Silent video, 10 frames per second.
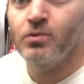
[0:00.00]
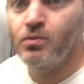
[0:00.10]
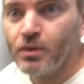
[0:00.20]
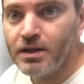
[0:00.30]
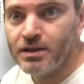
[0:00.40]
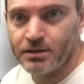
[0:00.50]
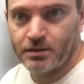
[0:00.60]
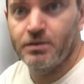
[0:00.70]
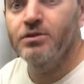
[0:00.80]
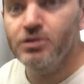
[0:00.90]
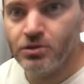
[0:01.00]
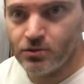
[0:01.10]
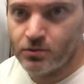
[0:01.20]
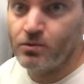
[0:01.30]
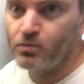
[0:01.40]
one,
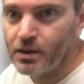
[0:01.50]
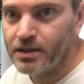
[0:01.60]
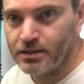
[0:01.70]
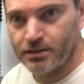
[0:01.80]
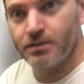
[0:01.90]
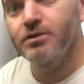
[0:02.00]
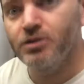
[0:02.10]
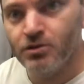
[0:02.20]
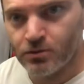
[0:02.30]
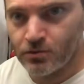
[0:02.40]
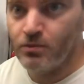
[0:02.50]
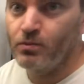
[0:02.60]
two, one, two,